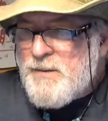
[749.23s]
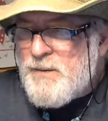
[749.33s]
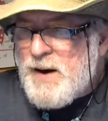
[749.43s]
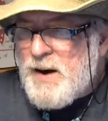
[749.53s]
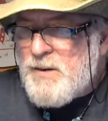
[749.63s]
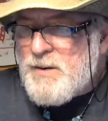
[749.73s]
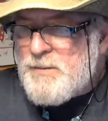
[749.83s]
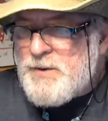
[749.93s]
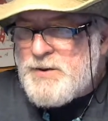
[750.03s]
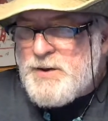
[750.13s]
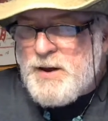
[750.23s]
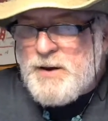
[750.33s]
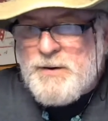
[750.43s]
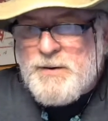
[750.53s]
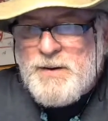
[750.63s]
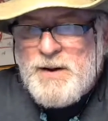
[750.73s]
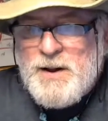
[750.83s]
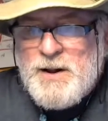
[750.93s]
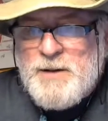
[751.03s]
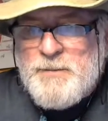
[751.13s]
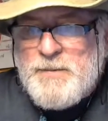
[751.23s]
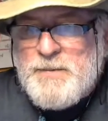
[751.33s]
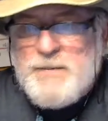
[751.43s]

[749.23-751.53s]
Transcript: wow, let me see here. Look,